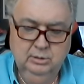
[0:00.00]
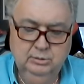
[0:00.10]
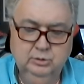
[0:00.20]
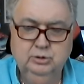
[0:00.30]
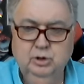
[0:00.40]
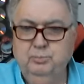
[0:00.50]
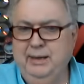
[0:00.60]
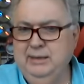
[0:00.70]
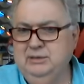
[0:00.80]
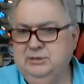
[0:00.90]
So Joe
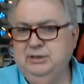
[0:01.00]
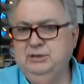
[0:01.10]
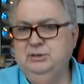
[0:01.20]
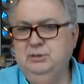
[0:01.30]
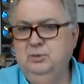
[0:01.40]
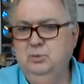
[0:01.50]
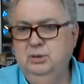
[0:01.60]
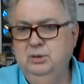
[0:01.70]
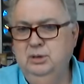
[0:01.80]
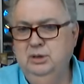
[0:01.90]
Biden says,
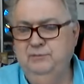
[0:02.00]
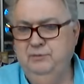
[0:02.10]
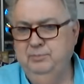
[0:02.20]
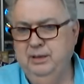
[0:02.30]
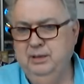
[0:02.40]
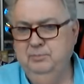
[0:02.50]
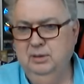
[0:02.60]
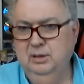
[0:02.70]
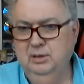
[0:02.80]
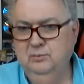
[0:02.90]
if you make
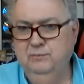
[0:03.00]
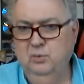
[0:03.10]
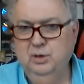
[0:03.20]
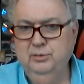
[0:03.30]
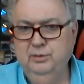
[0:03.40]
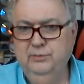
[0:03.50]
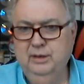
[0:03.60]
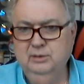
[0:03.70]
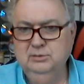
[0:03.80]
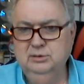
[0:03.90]
below
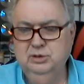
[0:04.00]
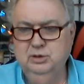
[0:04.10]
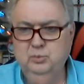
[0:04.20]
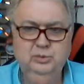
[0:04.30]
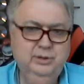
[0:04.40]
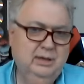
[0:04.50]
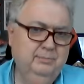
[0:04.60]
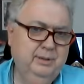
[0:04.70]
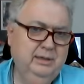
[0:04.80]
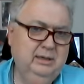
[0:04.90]
$400,000, you will
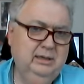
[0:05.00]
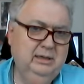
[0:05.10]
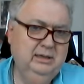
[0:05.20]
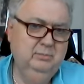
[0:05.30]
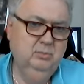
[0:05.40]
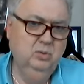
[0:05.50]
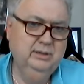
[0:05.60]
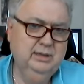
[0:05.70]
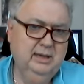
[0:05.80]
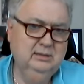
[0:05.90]
not pay any more in
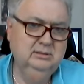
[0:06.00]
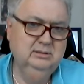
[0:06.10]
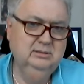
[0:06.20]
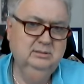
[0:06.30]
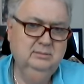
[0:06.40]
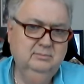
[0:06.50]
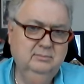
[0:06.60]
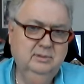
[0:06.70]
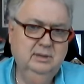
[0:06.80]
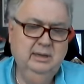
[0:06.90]
taxes.
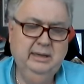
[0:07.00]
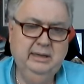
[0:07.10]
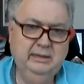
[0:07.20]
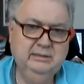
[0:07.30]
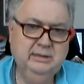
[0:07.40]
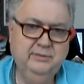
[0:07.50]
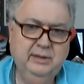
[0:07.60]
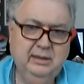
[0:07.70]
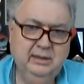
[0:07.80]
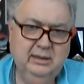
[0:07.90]
He needs to
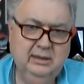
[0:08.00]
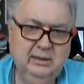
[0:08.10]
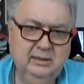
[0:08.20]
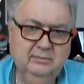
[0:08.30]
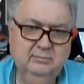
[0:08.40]
think again.